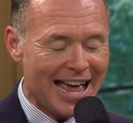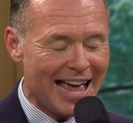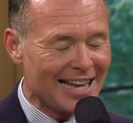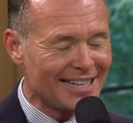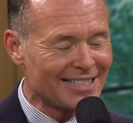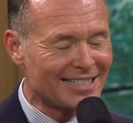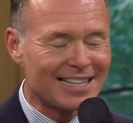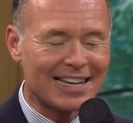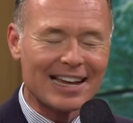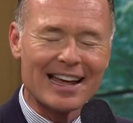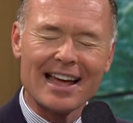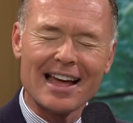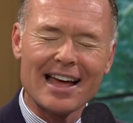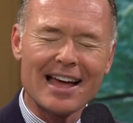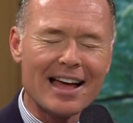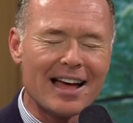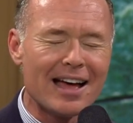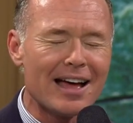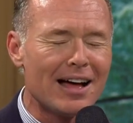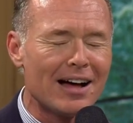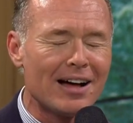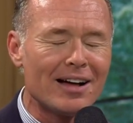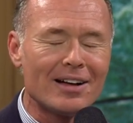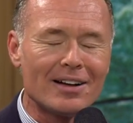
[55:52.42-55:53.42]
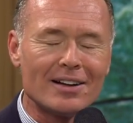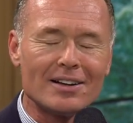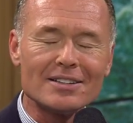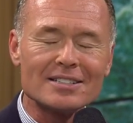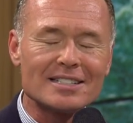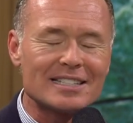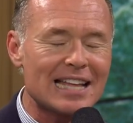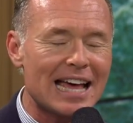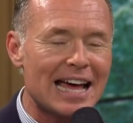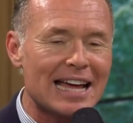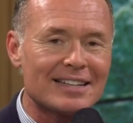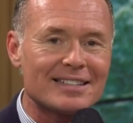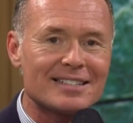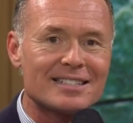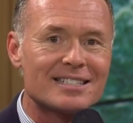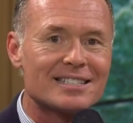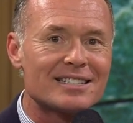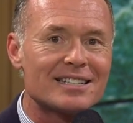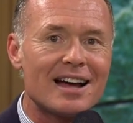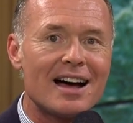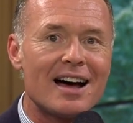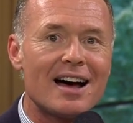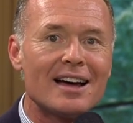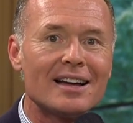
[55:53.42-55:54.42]
and tells that
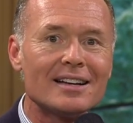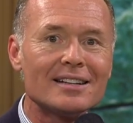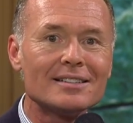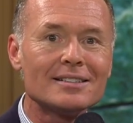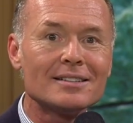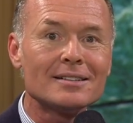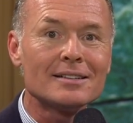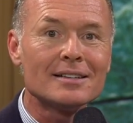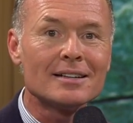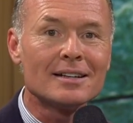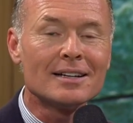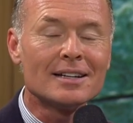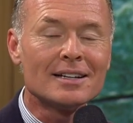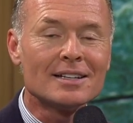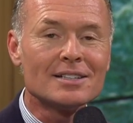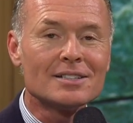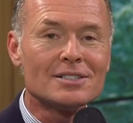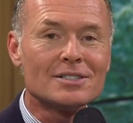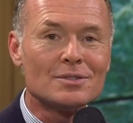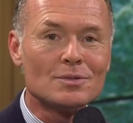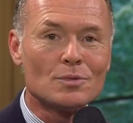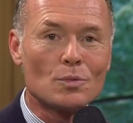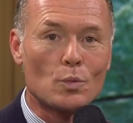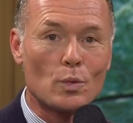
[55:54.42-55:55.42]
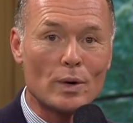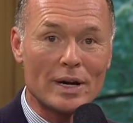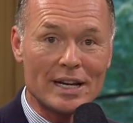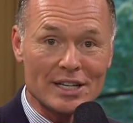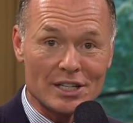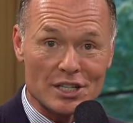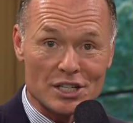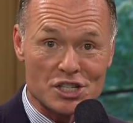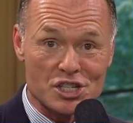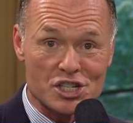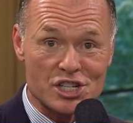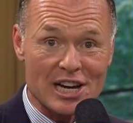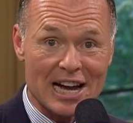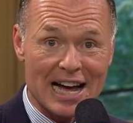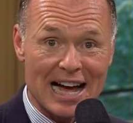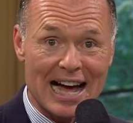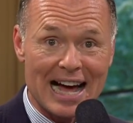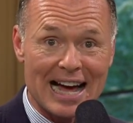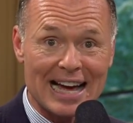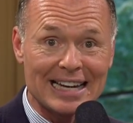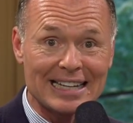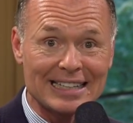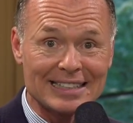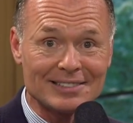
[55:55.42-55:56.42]
sun when to
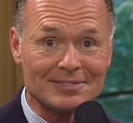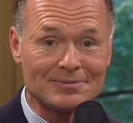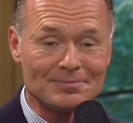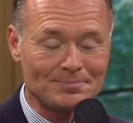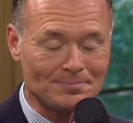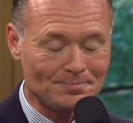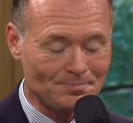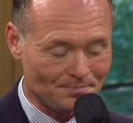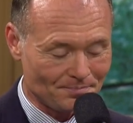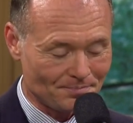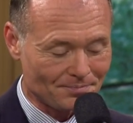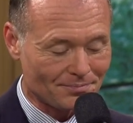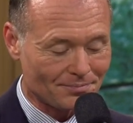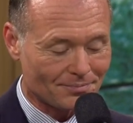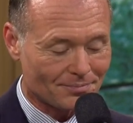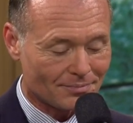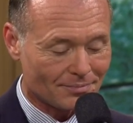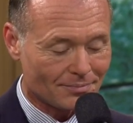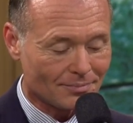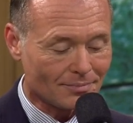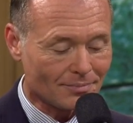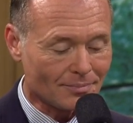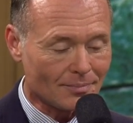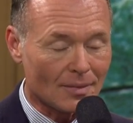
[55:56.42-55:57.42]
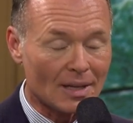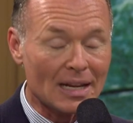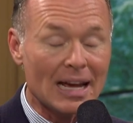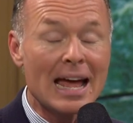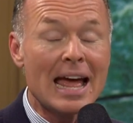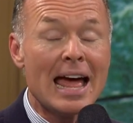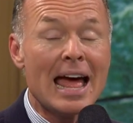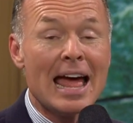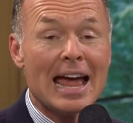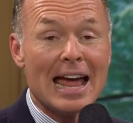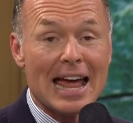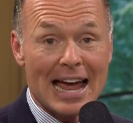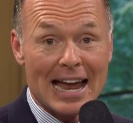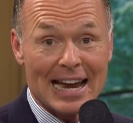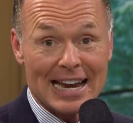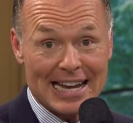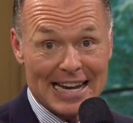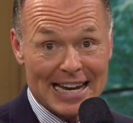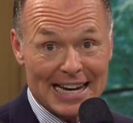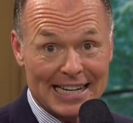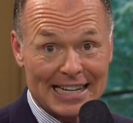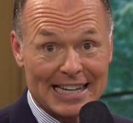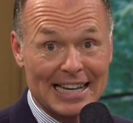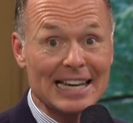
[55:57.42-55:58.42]
shine. And
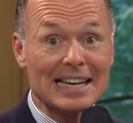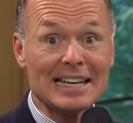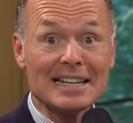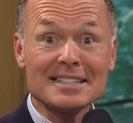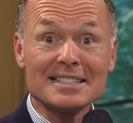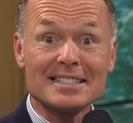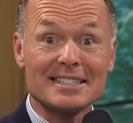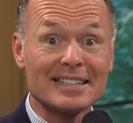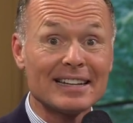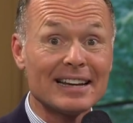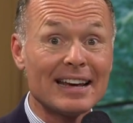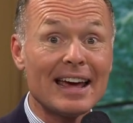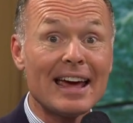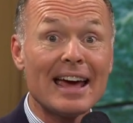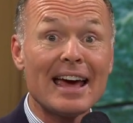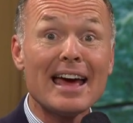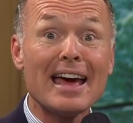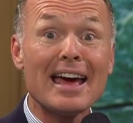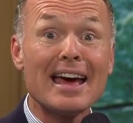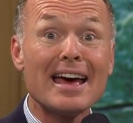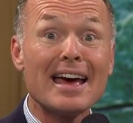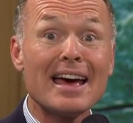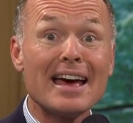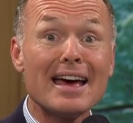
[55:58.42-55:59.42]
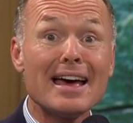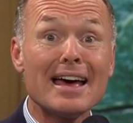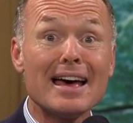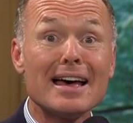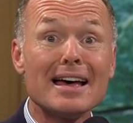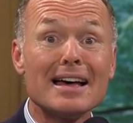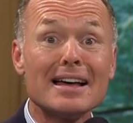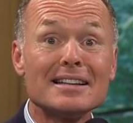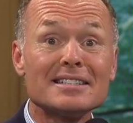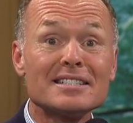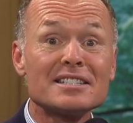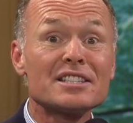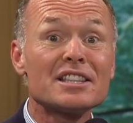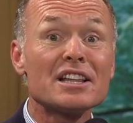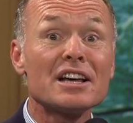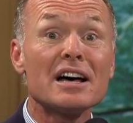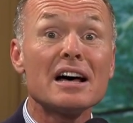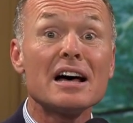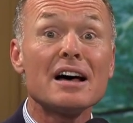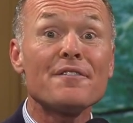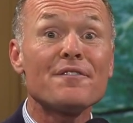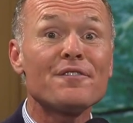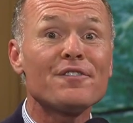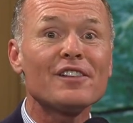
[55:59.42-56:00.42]
he kisses
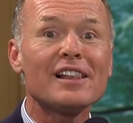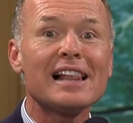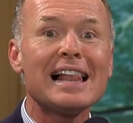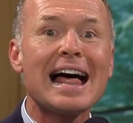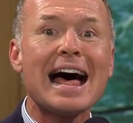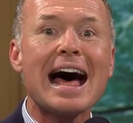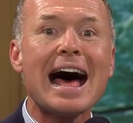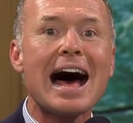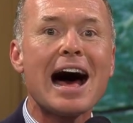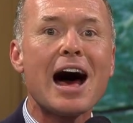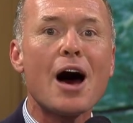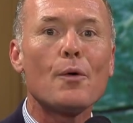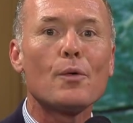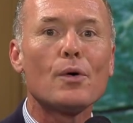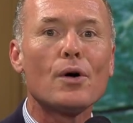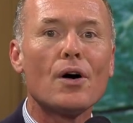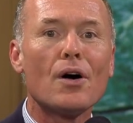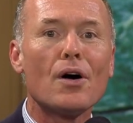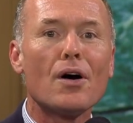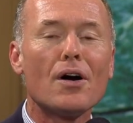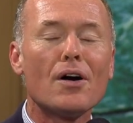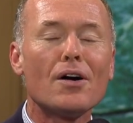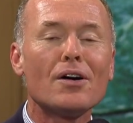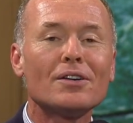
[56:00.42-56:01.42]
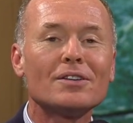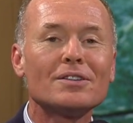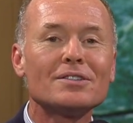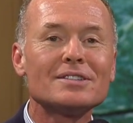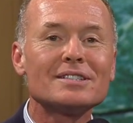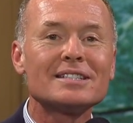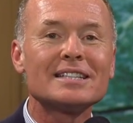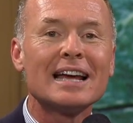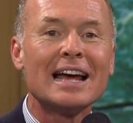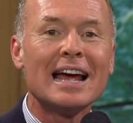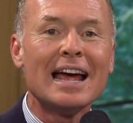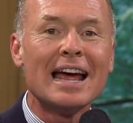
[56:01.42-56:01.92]
the flowers